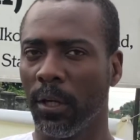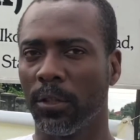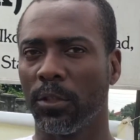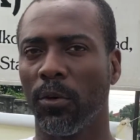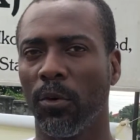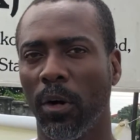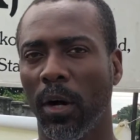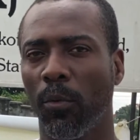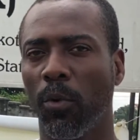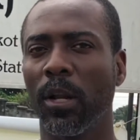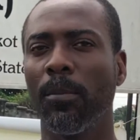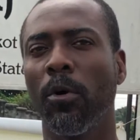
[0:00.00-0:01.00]
So
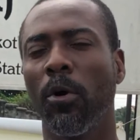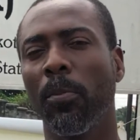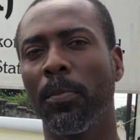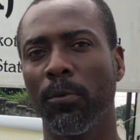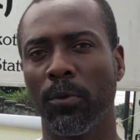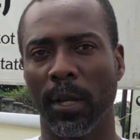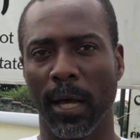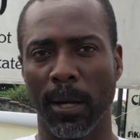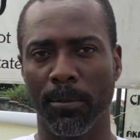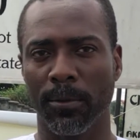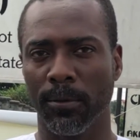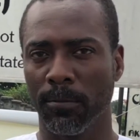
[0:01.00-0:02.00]
what I'm hoping will
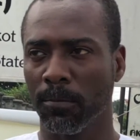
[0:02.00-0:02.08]
happen